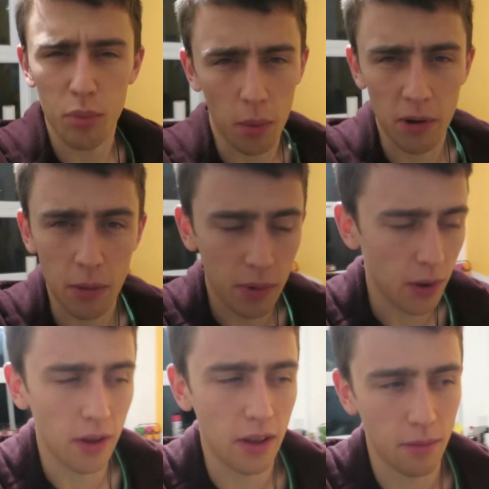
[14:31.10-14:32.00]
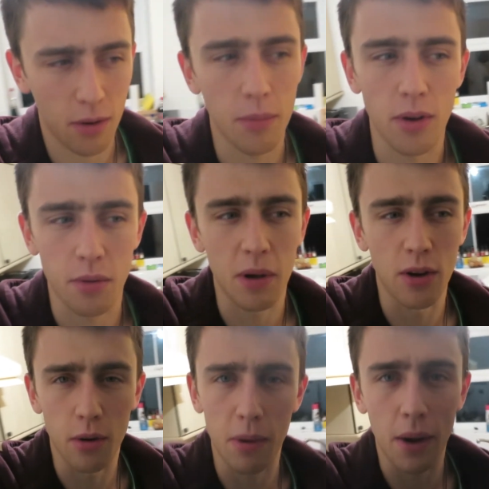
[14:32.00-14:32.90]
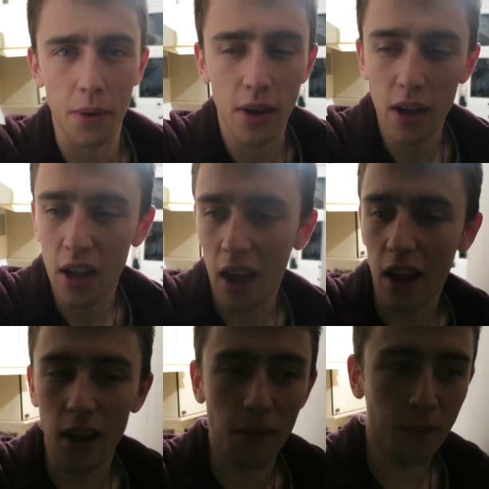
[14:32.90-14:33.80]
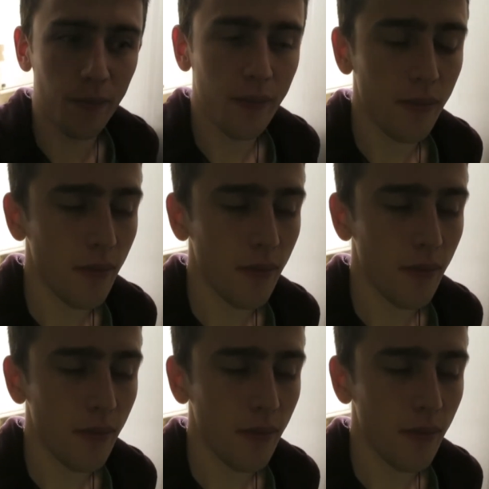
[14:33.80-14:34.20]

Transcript: proper computer. That computer's a bit underpowered. Um,